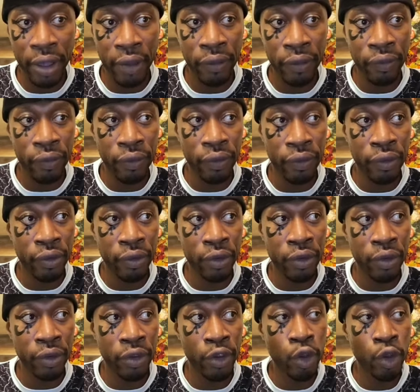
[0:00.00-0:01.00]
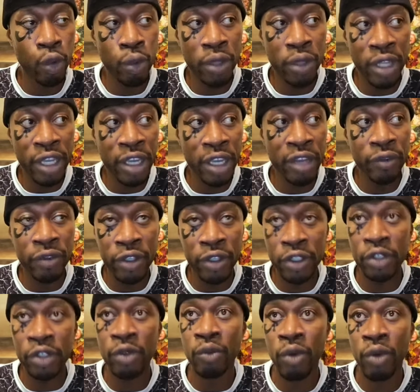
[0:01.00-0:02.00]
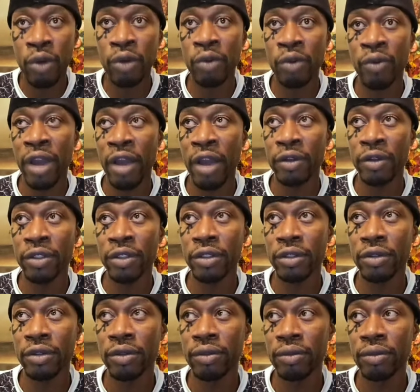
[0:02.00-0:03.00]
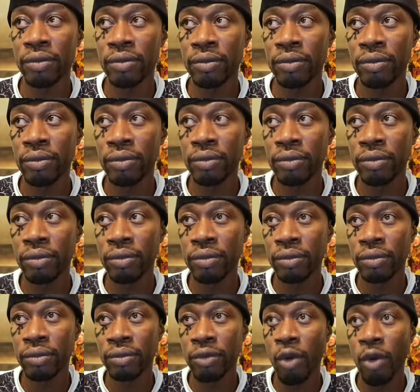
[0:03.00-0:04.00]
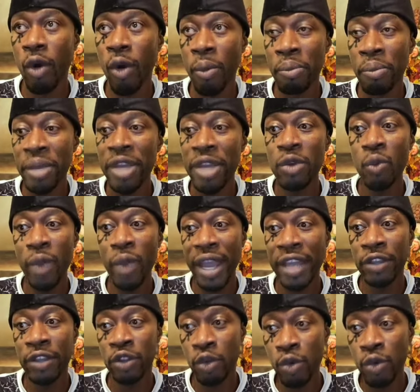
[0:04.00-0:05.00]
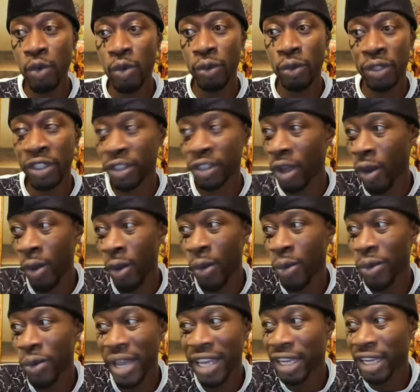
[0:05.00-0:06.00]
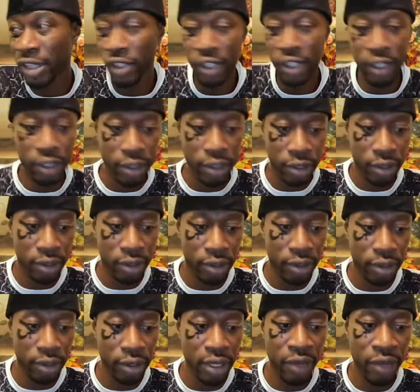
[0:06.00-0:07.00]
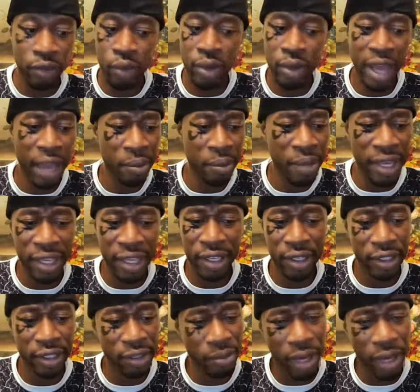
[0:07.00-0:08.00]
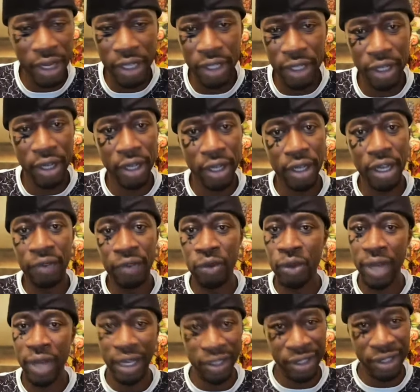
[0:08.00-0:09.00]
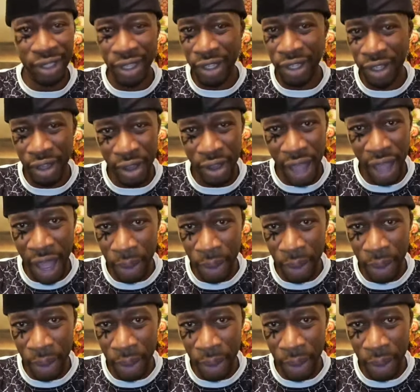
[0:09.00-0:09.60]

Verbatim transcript: if you leave this coronavirus or midway through this whole energy if you're not making this money if you're not seeing